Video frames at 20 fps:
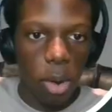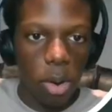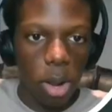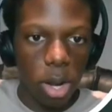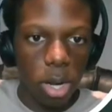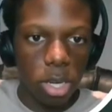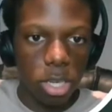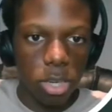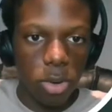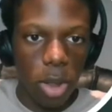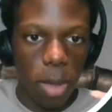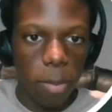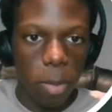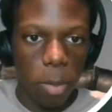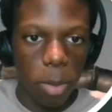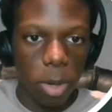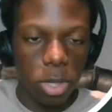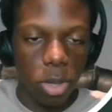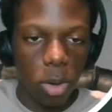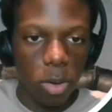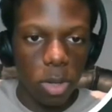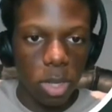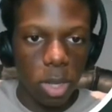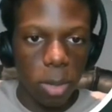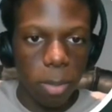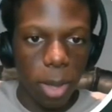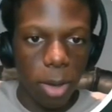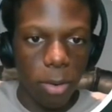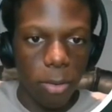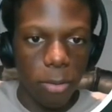don't know how to describe it, but it's all
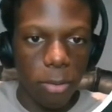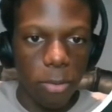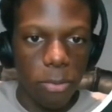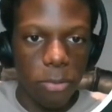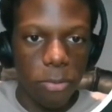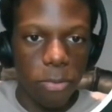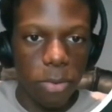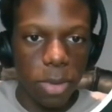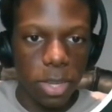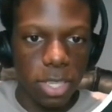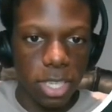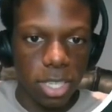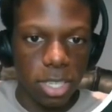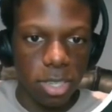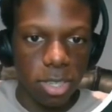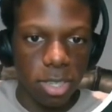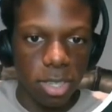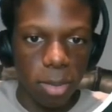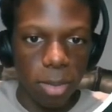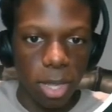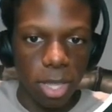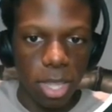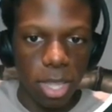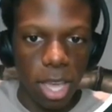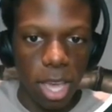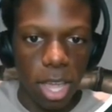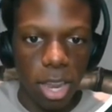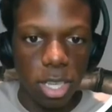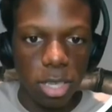about physics or something like that.